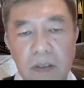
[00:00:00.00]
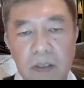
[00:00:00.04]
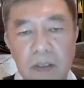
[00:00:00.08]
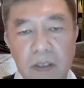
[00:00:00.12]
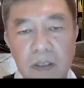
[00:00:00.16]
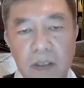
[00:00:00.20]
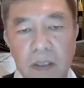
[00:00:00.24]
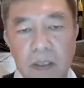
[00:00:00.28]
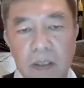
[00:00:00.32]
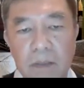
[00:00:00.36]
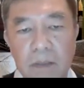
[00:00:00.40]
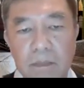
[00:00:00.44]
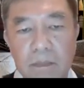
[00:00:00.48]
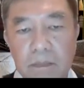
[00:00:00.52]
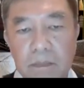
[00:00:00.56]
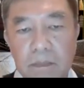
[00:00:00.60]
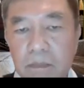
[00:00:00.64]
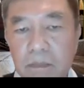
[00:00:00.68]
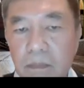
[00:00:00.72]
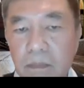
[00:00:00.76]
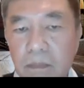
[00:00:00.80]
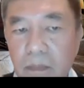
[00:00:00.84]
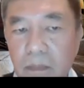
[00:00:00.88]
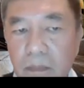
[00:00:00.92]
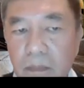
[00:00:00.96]
um,
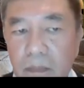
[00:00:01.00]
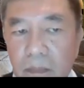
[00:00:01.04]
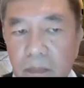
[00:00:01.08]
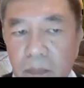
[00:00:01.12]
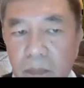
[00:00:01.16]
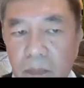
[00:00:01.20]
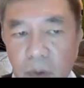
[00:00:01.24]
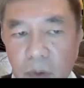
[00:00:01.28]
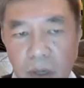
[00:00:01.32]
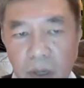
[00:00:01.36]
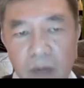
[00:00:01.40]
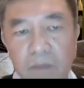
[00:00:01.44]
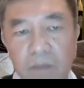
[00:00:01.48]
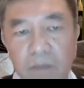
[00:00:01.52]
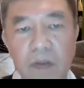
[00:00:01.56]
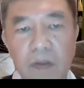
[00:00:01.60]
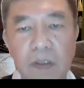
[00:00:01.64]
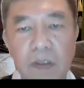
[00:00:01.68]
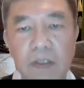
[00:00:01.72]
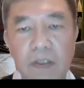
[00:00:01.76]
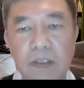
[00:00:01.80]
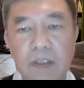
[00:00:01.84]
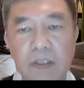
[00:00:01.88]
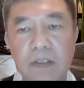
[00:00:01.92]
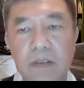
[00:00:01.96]
we have to
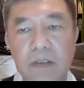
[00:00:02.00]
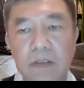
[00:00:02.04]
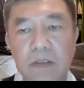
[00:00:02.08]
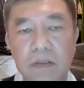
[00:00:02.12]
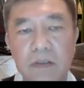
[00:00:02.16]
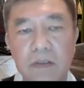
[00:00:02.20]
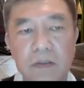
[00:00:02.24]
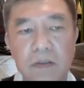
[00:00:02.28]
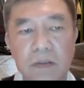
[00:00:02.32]
listen